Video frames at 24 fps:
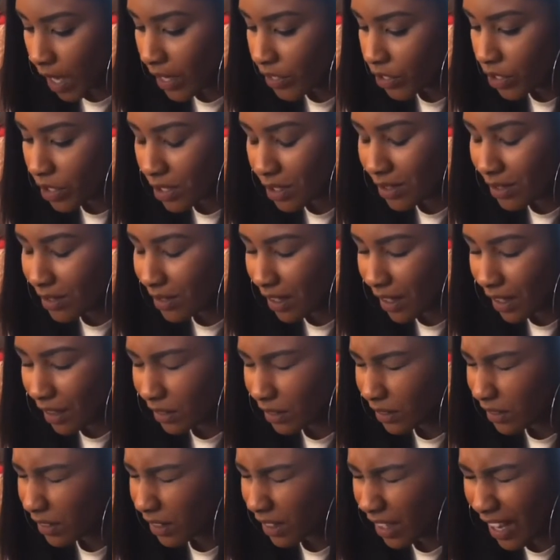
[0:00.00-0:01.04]
I just
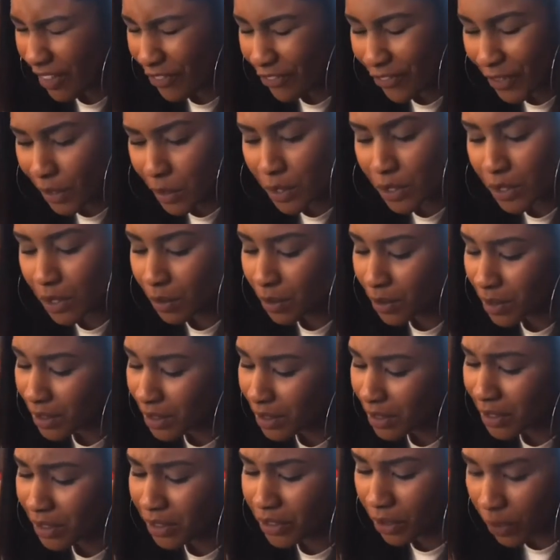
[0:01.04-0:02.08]
I feel so
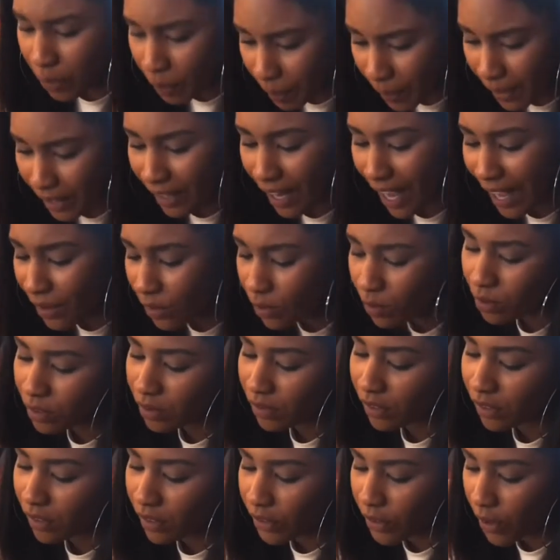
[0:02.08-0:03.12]
stupid. I don't
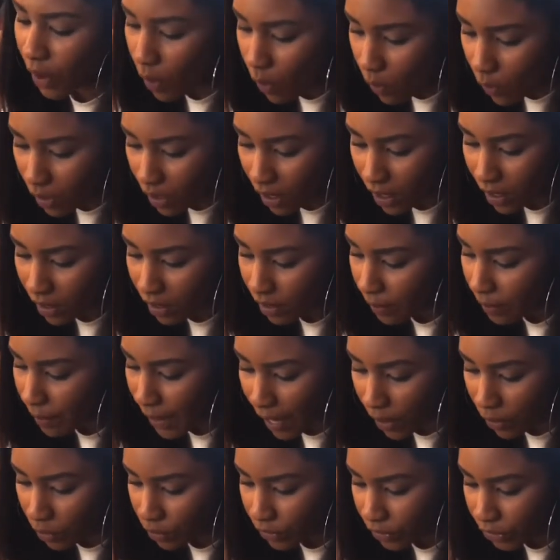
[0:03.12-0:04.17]
know
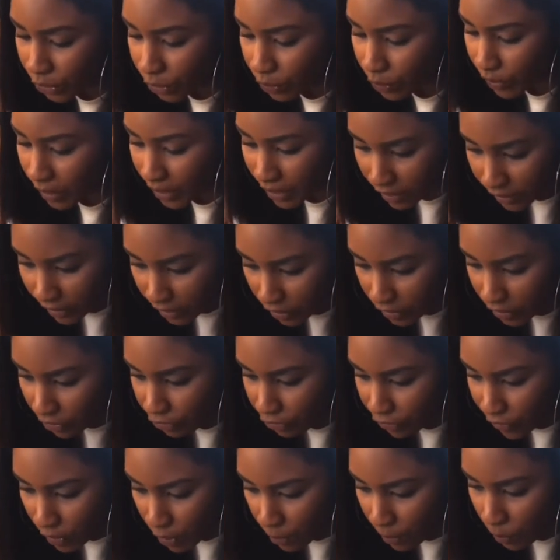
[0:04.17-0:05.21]
about you kneeling on the
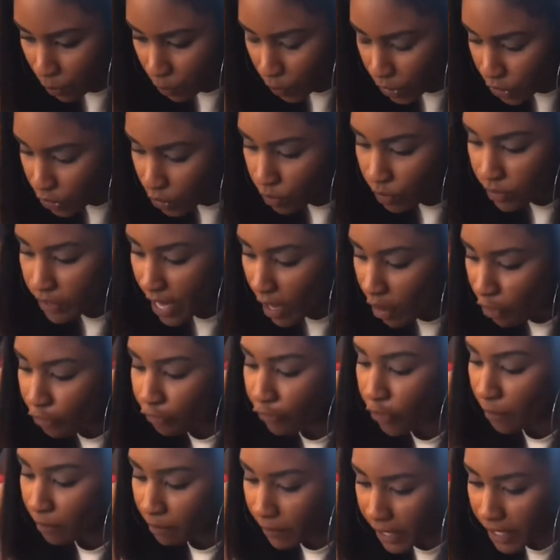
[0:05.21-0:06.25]
field, but when you knelt
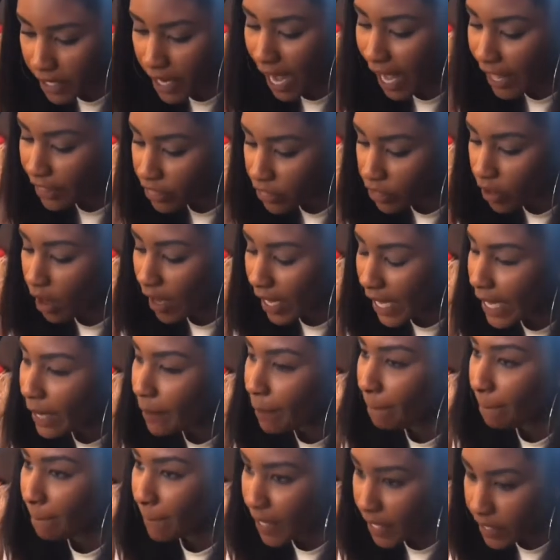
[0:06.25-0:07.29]
for me, I thought
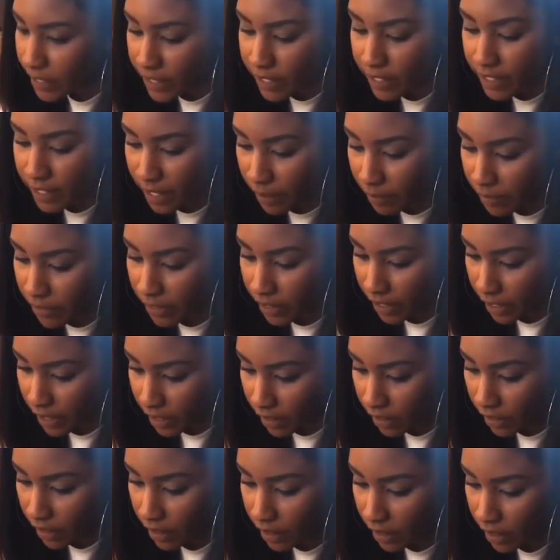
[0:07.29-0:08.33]
it meant something.
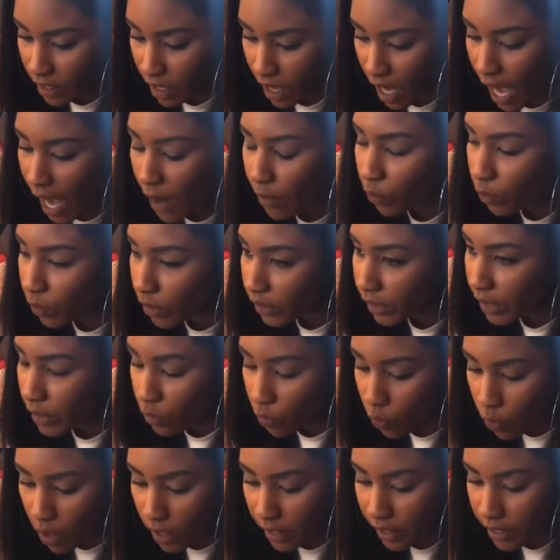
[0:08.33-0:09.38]
I really
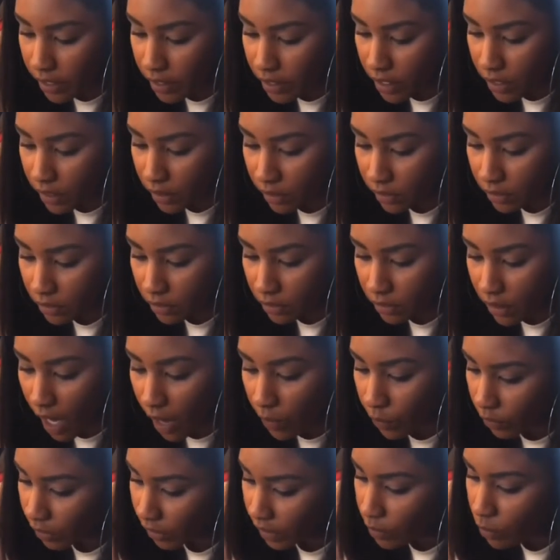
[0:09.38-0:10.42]
wanted I
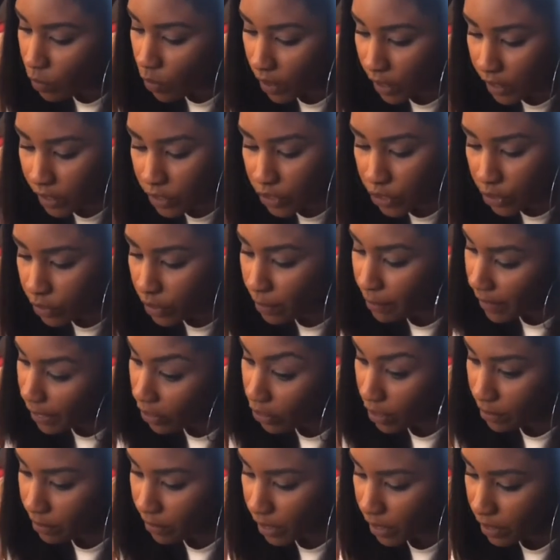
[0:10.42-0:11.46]
really wanted you to
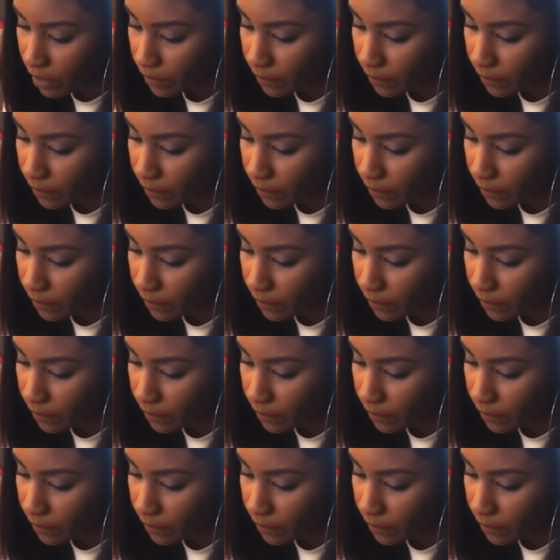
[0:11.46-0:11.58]
marry me.